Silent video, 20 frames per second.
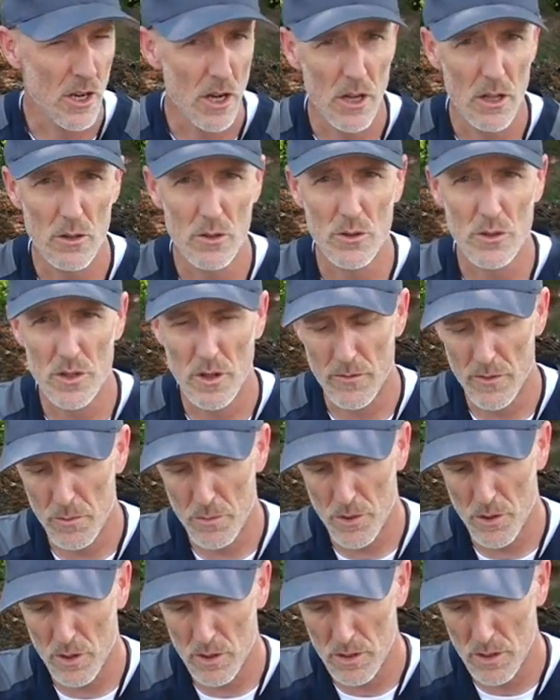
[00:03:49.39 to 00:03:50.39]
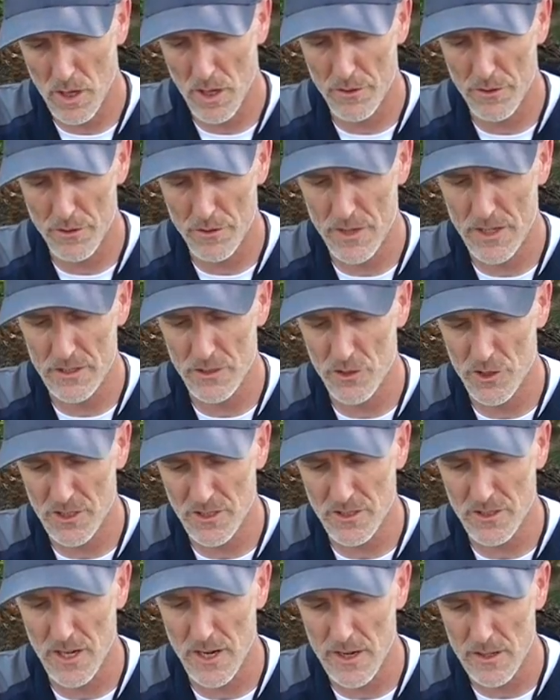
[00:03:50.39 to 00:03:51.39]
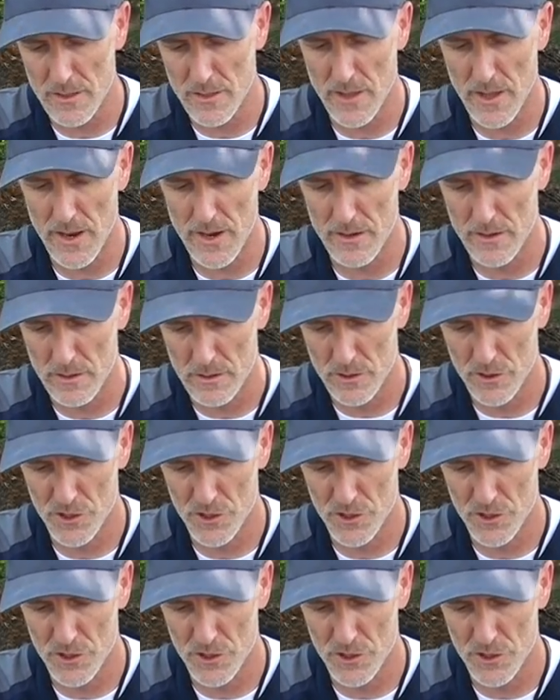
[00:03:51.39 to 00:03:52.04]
colors of the ball other than just take that